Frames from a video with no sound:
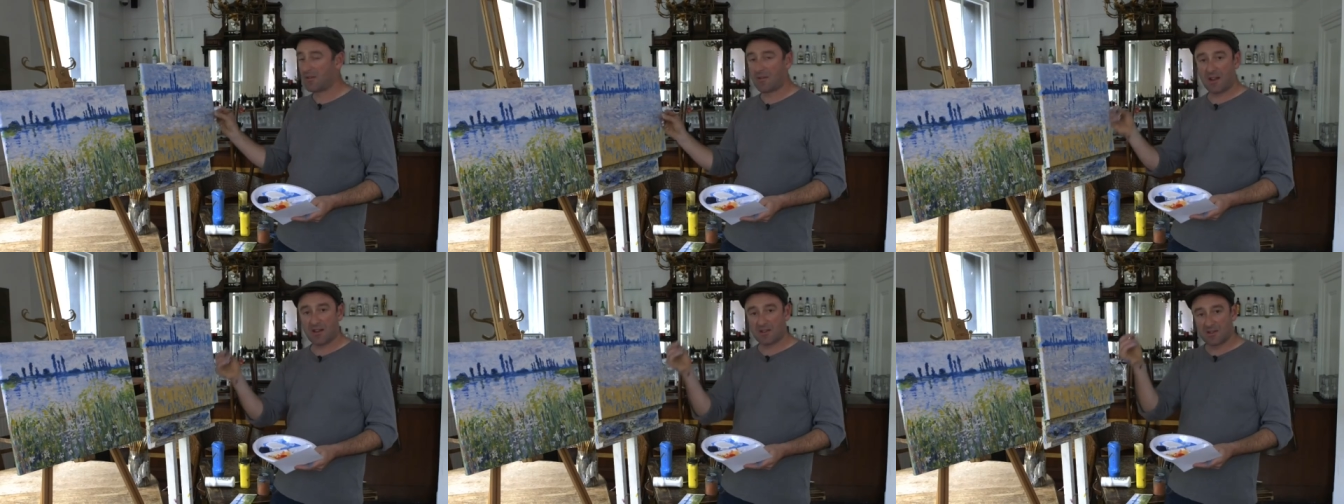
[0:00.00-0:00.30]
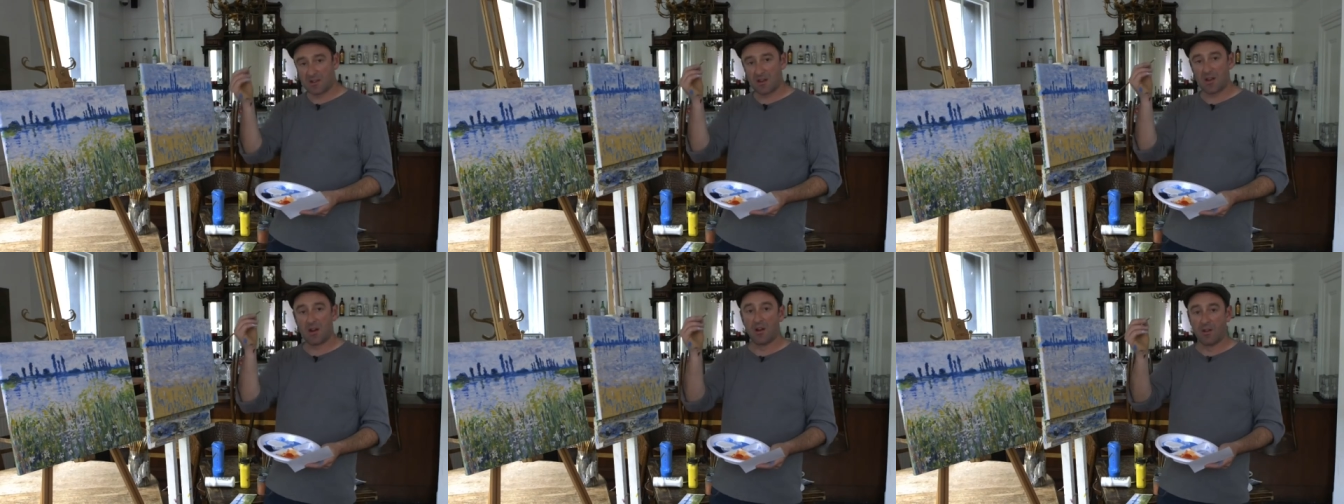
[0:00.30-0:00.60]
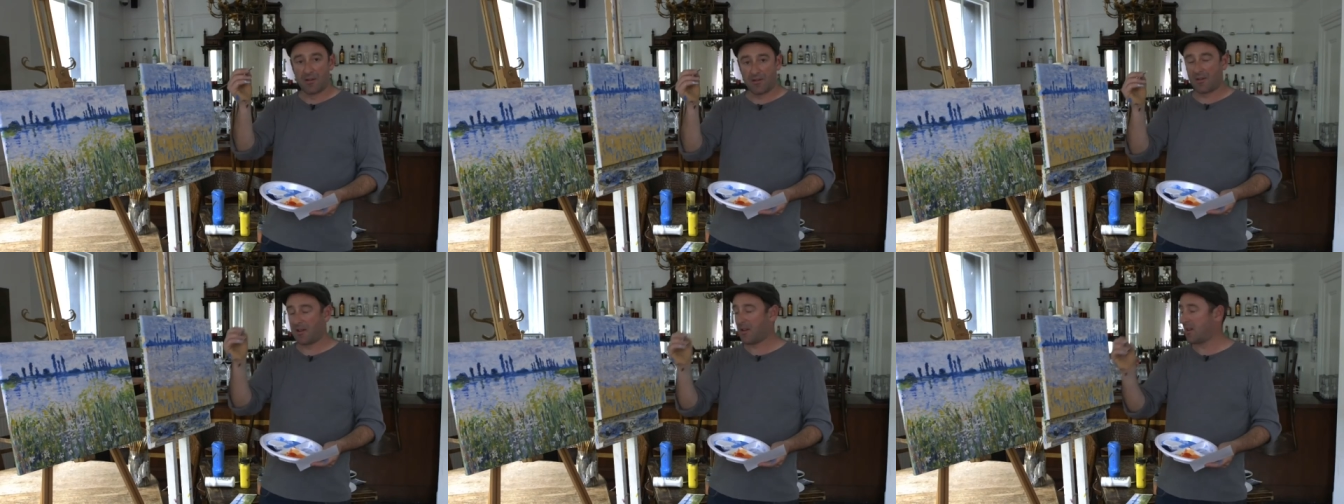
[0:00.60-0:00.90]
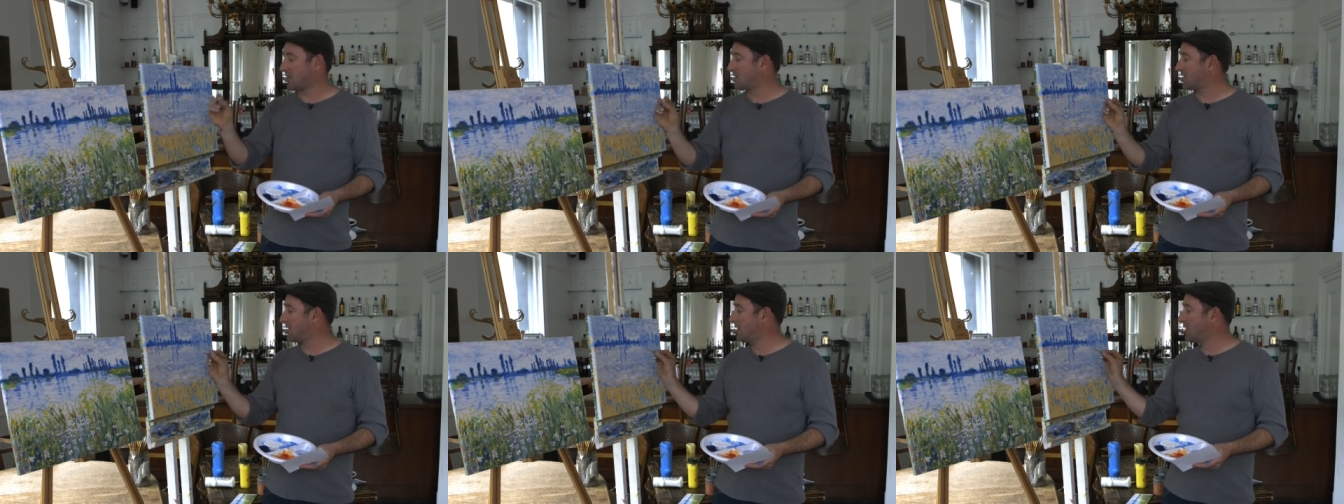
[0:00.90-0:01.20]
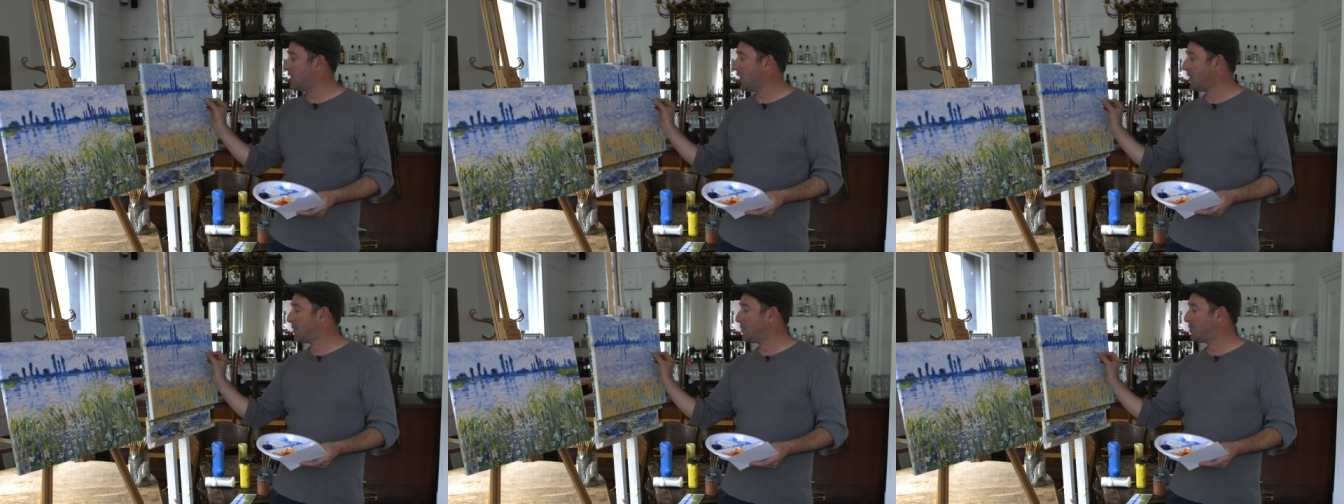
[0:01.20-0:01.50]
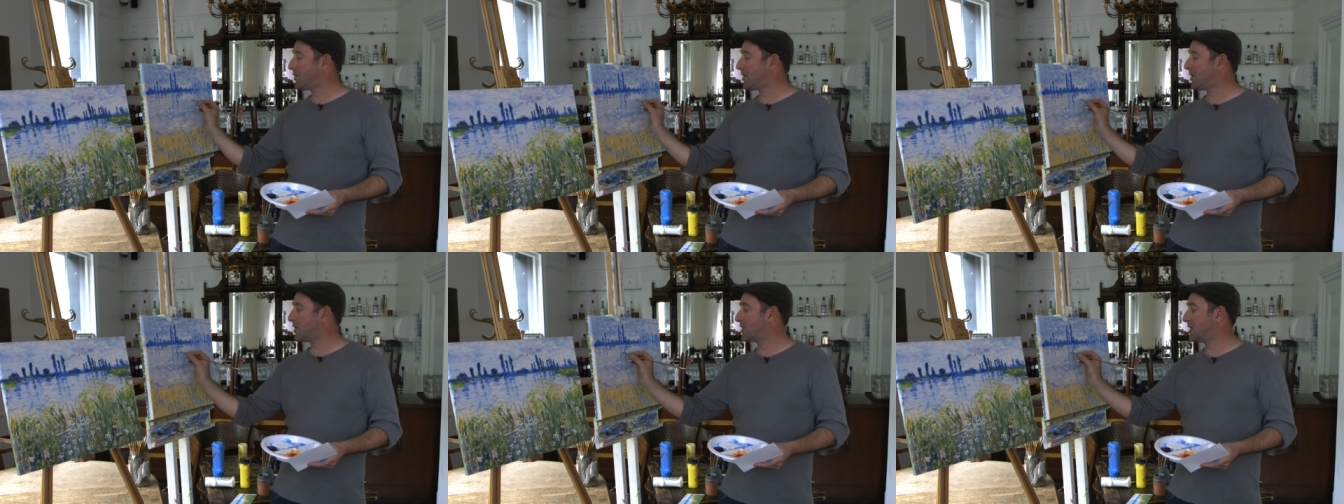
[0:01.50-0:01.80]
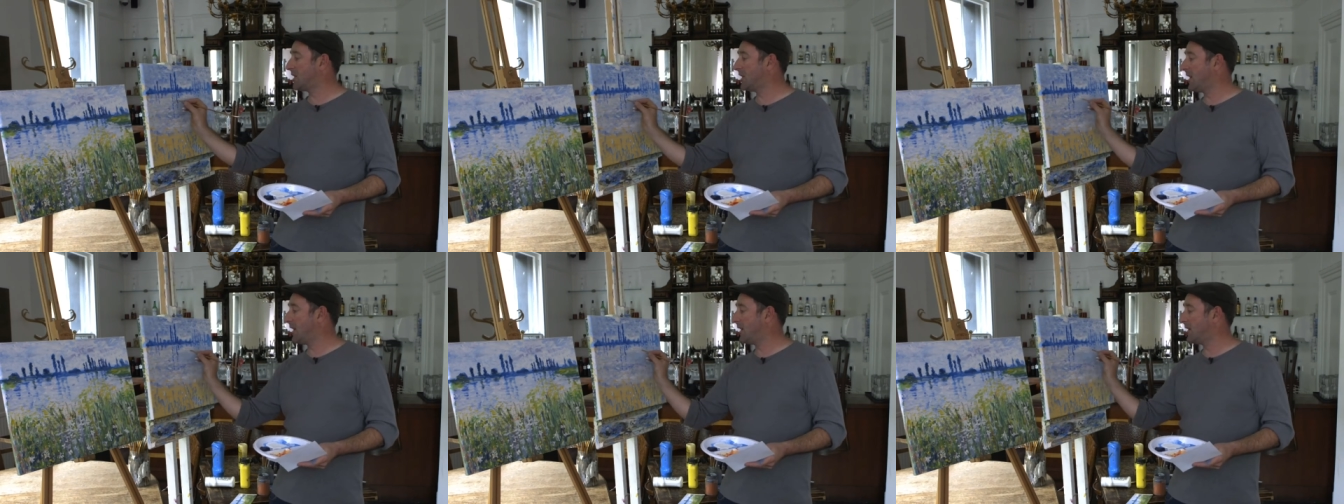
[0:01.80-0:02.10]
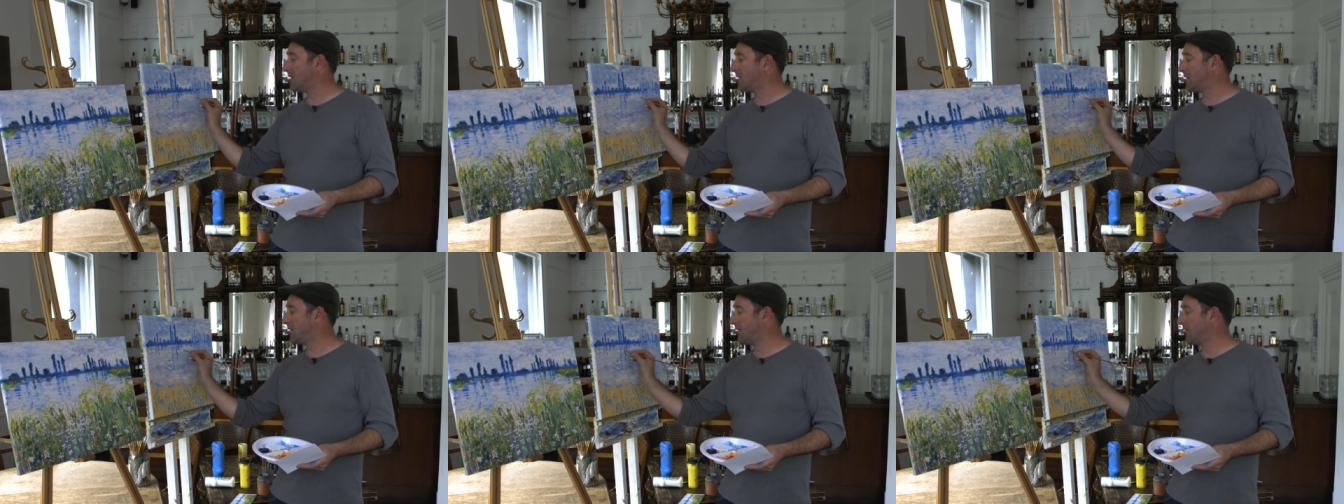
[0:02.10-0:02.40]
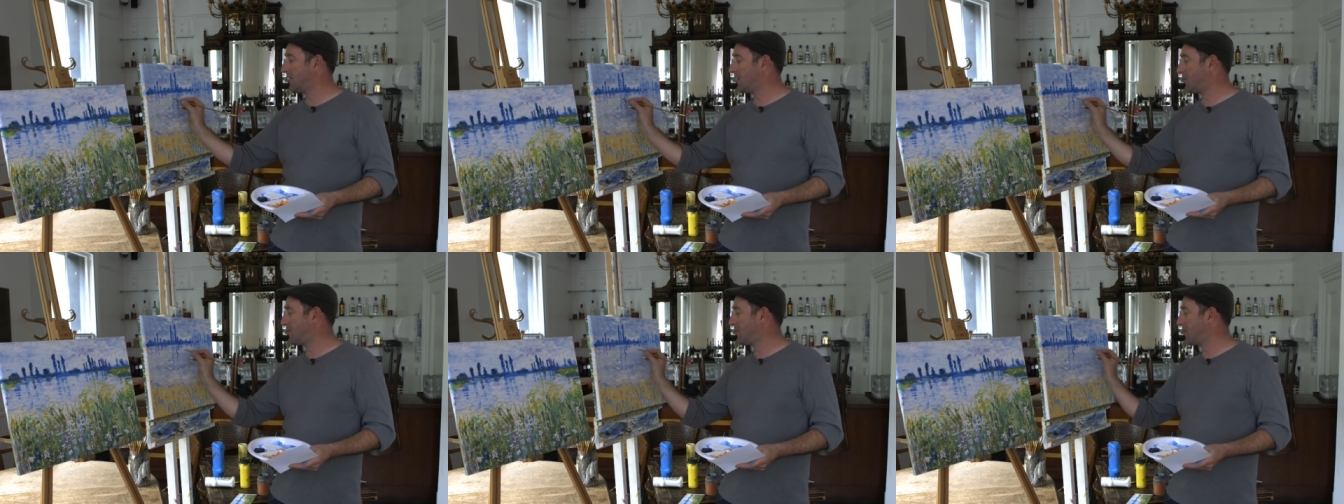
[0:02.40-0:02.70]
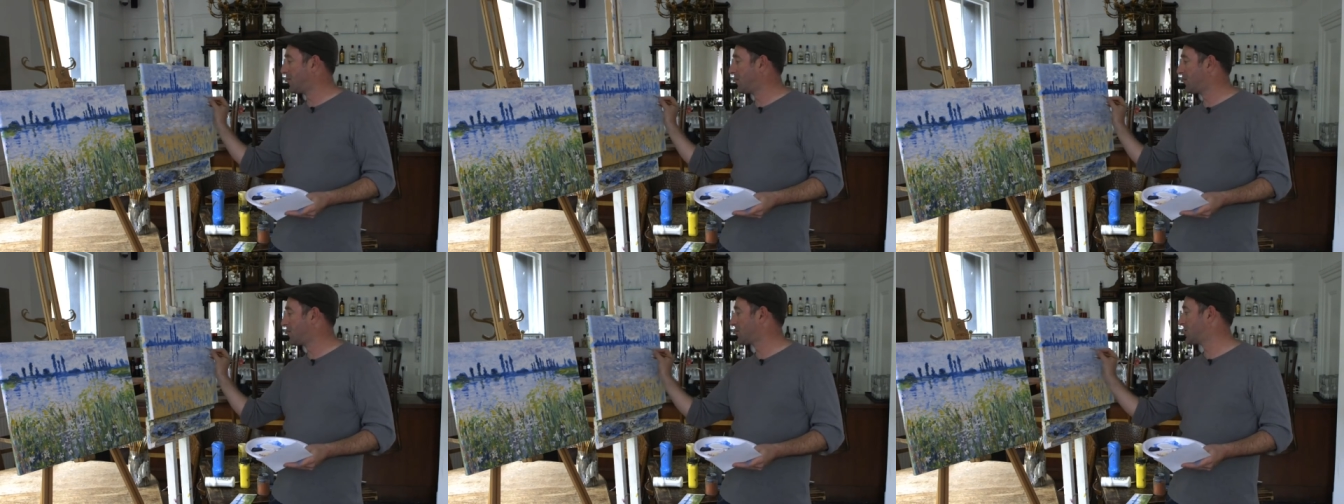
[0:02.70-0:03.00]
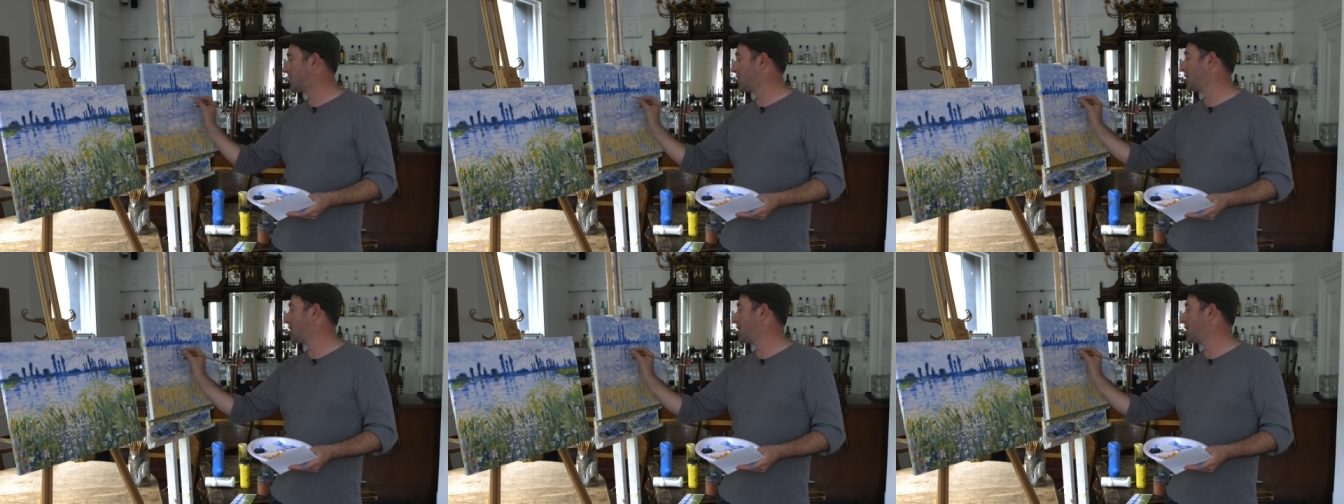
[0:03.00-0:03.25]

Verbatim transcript: That's the other, that's the non-brushy end of the brush.